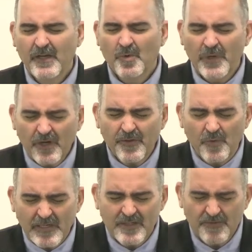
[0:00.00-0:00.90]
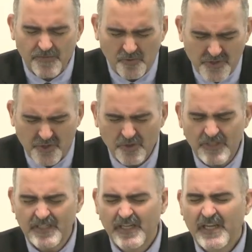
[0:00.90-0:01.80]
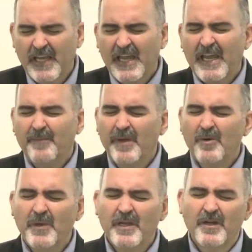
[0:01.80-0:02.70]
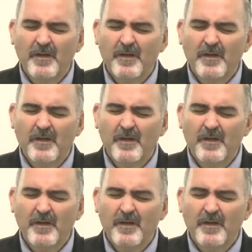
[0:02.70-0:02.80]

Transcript: We are the ones who fall short, and may we